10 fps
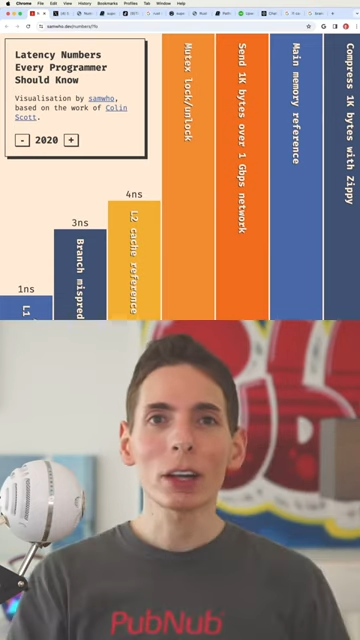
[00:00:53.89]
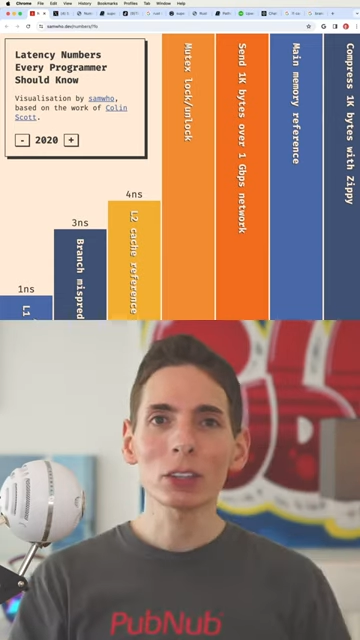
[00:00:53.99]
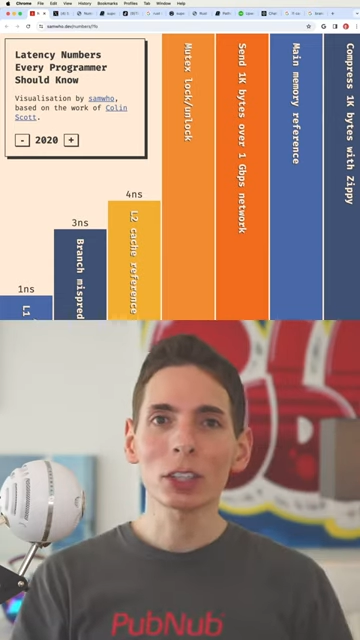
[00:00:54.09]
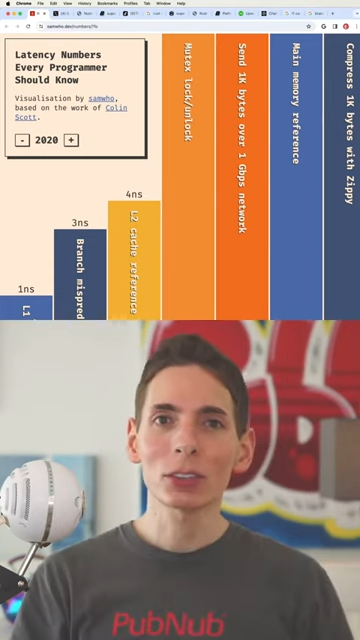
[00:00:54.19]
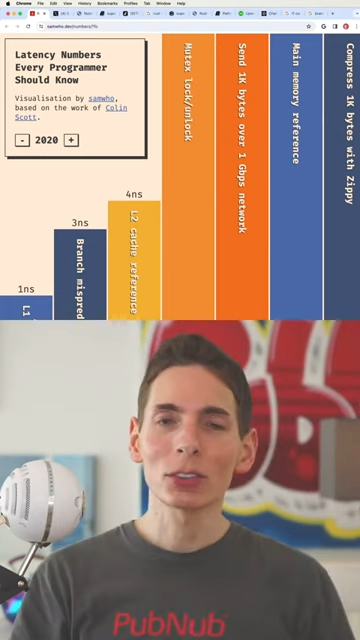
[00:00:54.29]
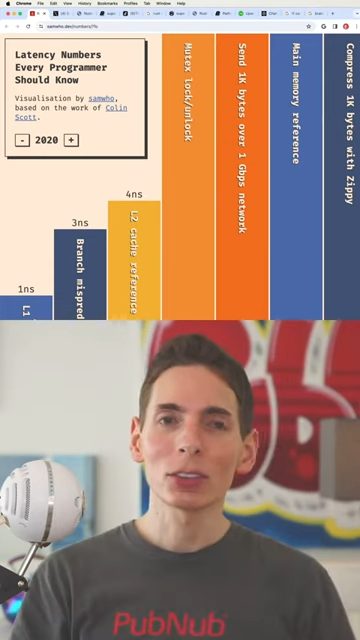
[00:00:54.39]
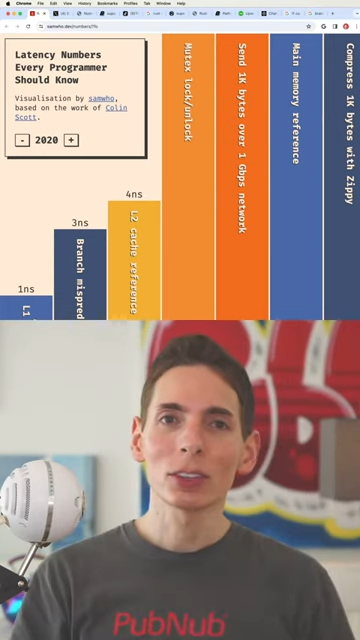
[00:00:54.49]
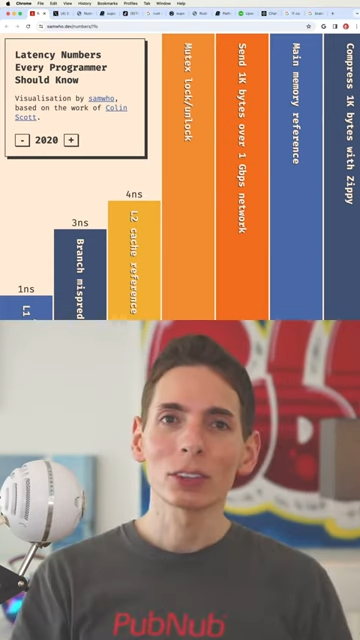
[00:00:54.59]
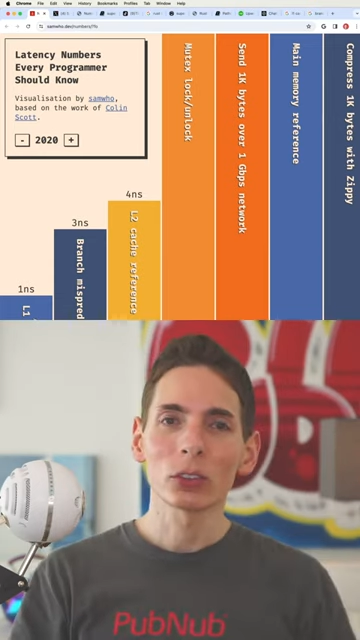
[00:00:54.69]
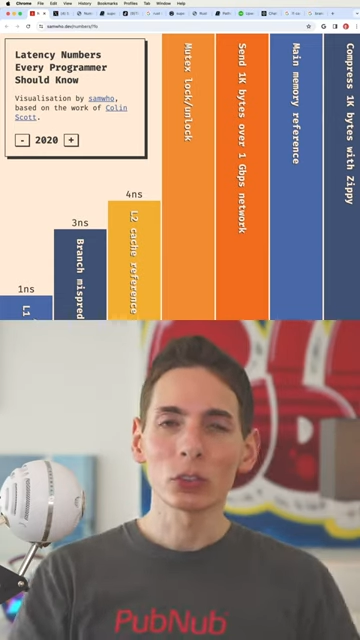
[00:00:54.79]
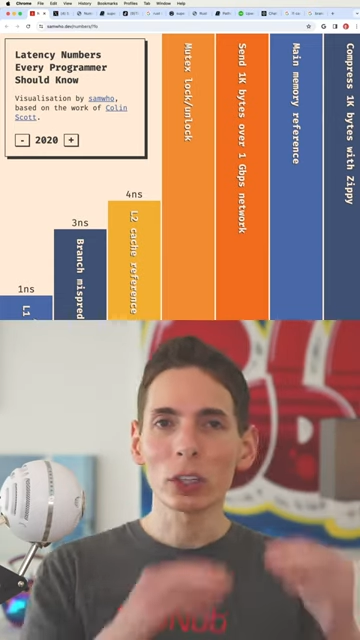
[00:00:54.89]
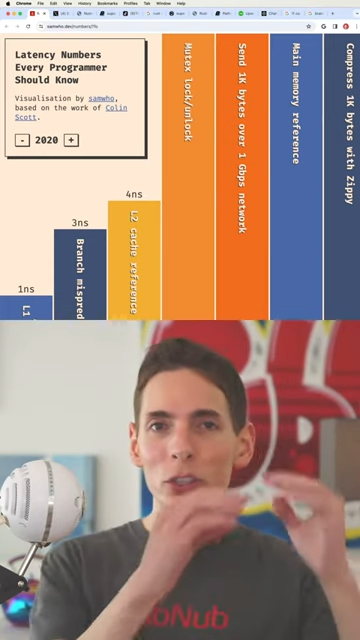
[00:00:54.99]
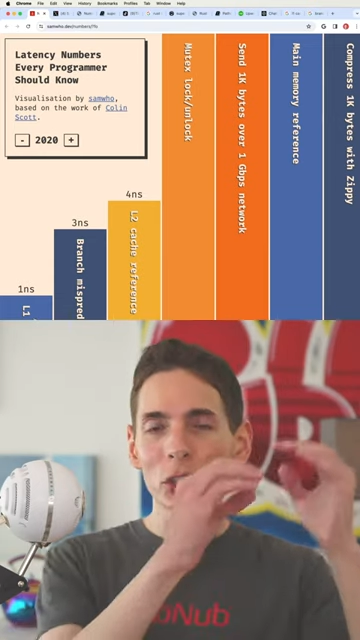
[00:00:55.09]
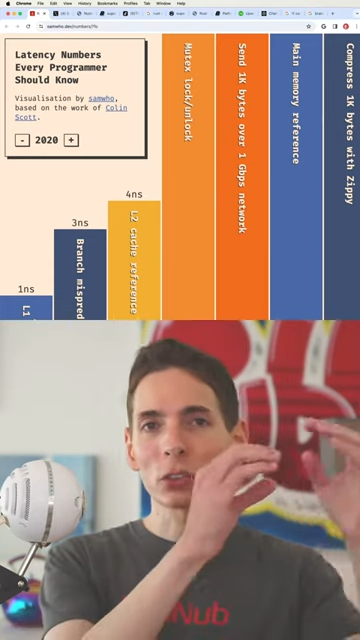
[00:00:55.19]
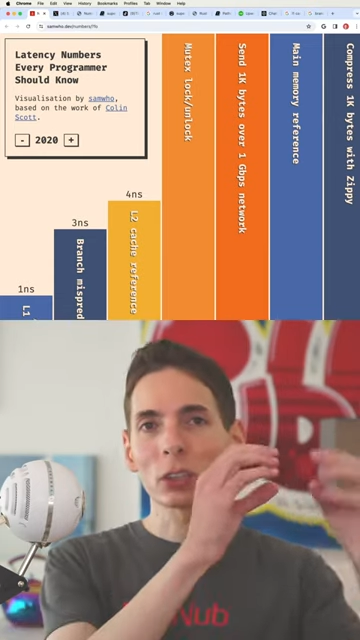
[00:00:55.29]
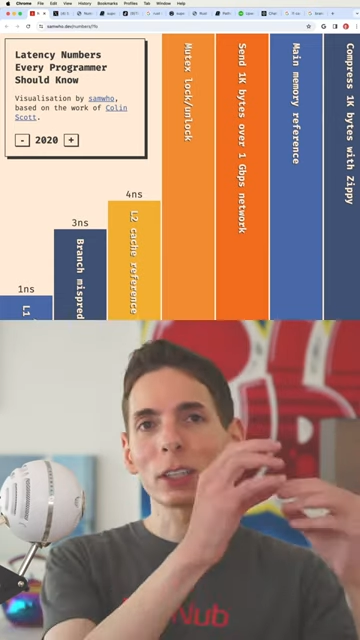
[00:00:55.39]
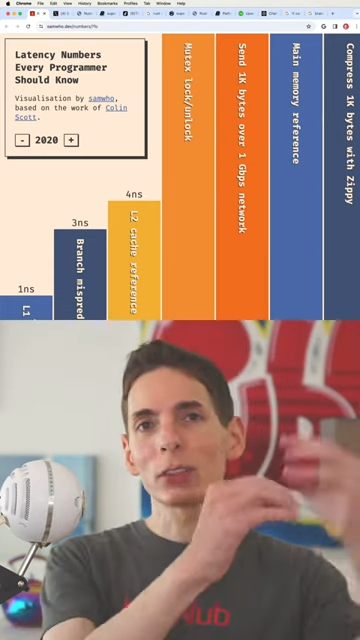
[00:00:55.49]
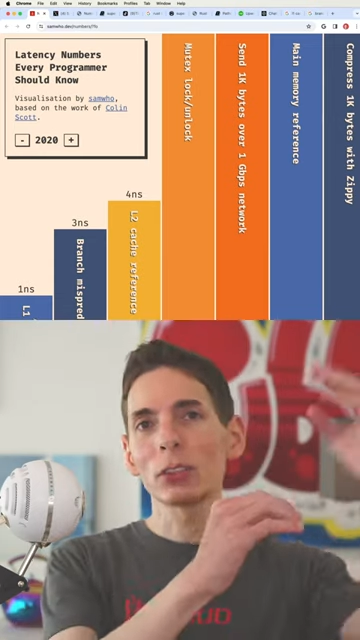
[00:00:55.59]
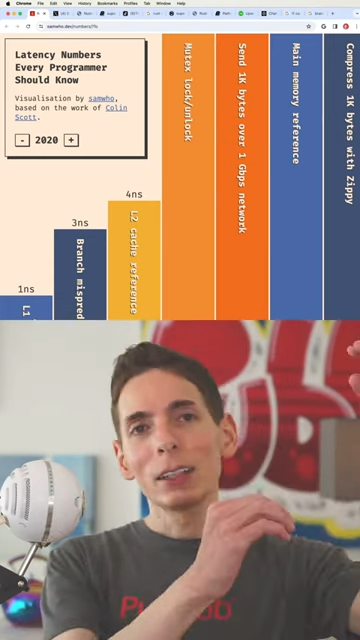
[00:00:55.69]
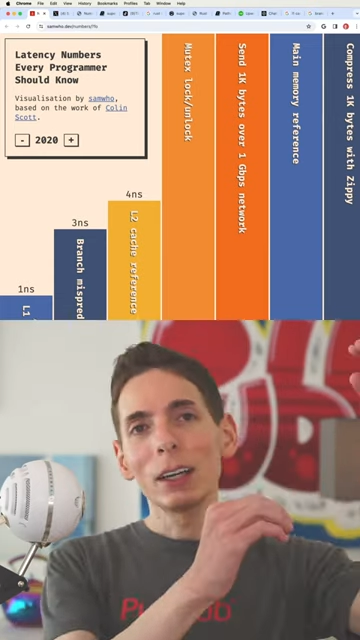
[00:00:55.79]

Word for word: logics, those logic circuits.